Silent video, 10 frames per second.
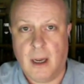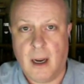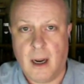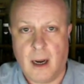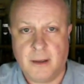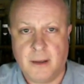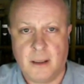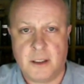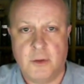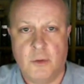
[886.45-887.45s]
I think
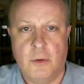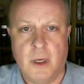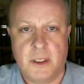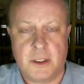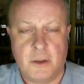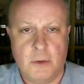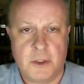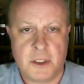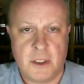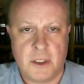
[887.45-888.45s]
it's
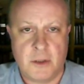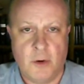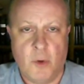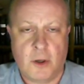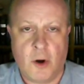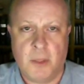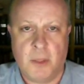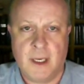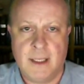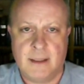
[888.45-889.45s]
no more
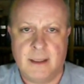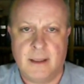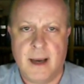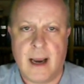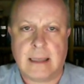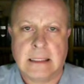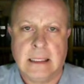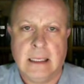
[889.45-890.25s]
complicated than that.